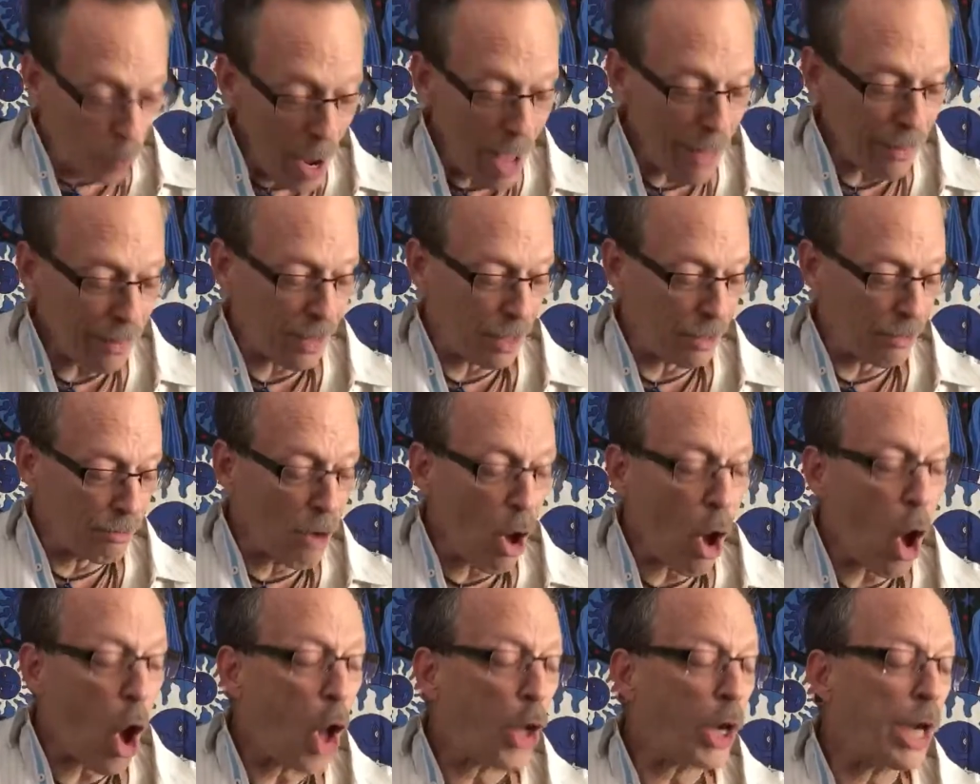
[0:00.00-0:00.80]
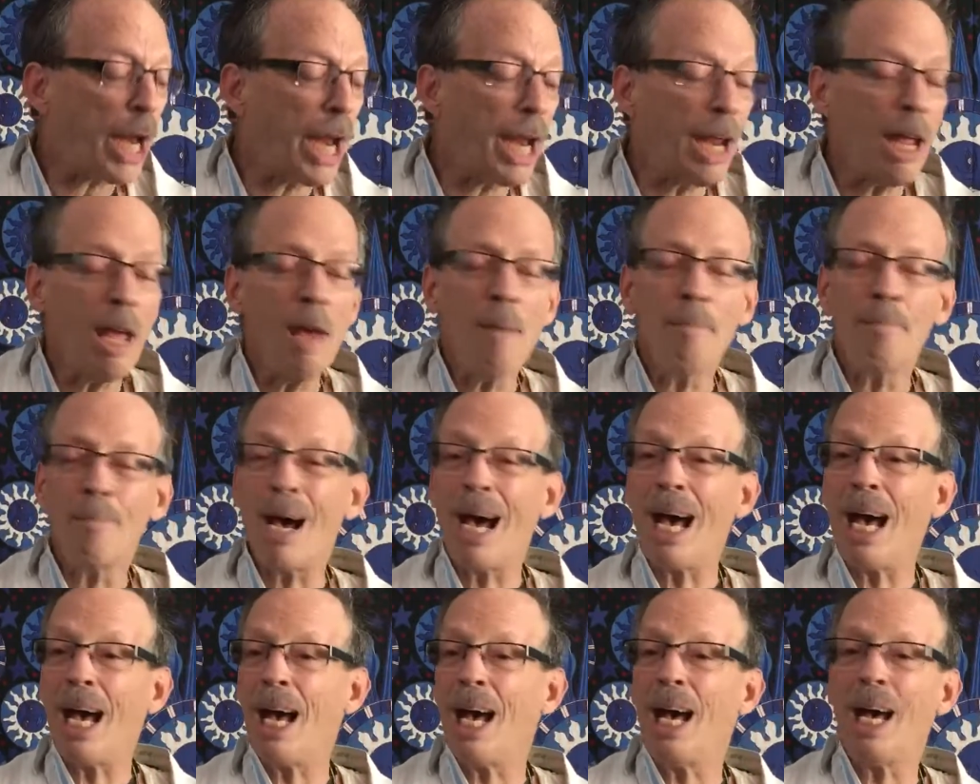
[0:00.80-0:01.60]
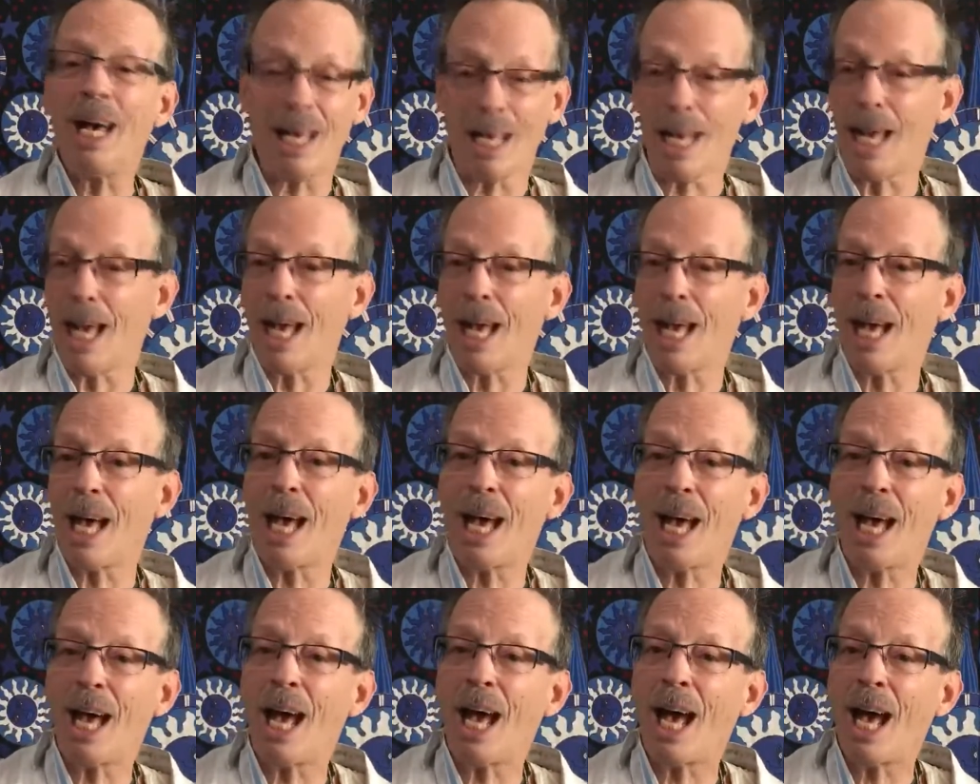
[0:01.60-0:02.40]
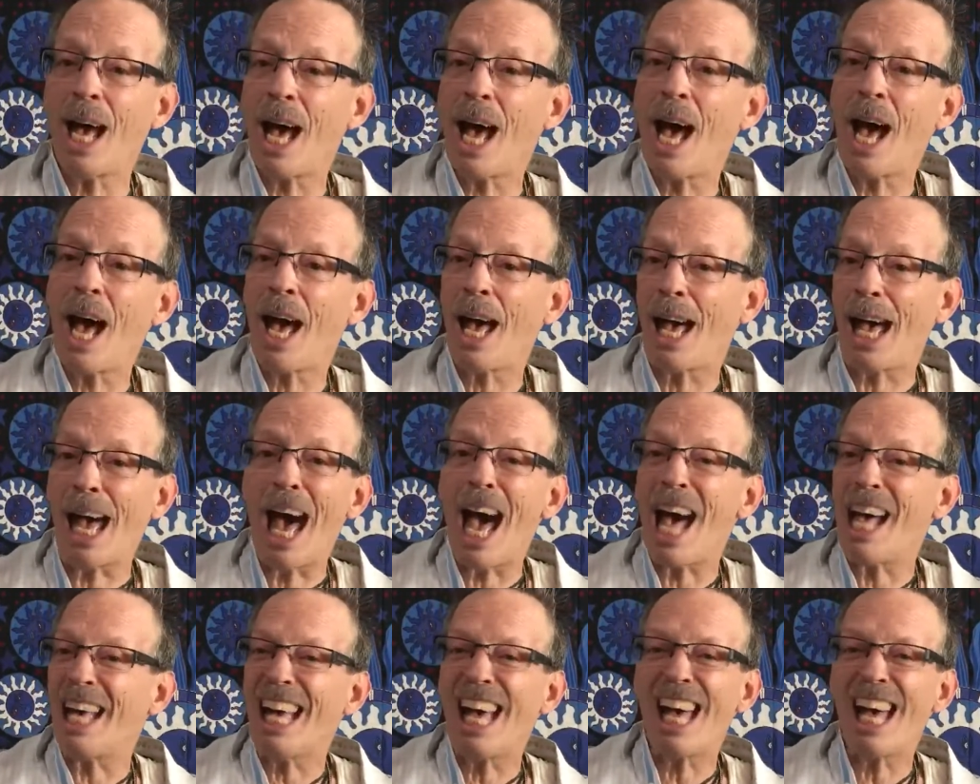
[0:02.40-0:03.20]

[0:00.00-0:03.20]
with the naughty mind.